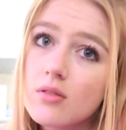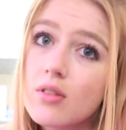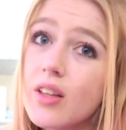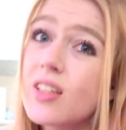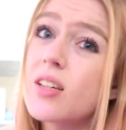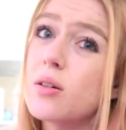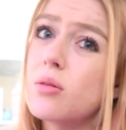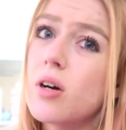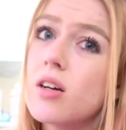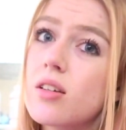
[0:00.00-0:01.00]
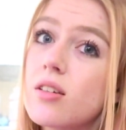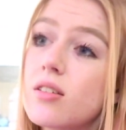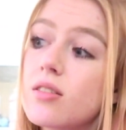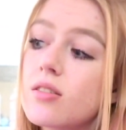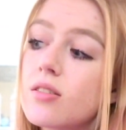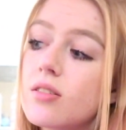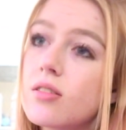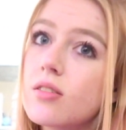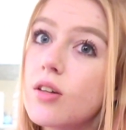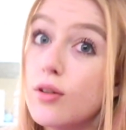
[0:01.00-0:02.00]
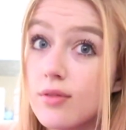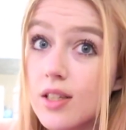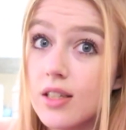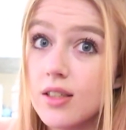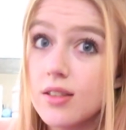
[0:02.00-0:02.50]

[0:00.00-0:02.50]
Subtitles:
I think it'll work, hopefully.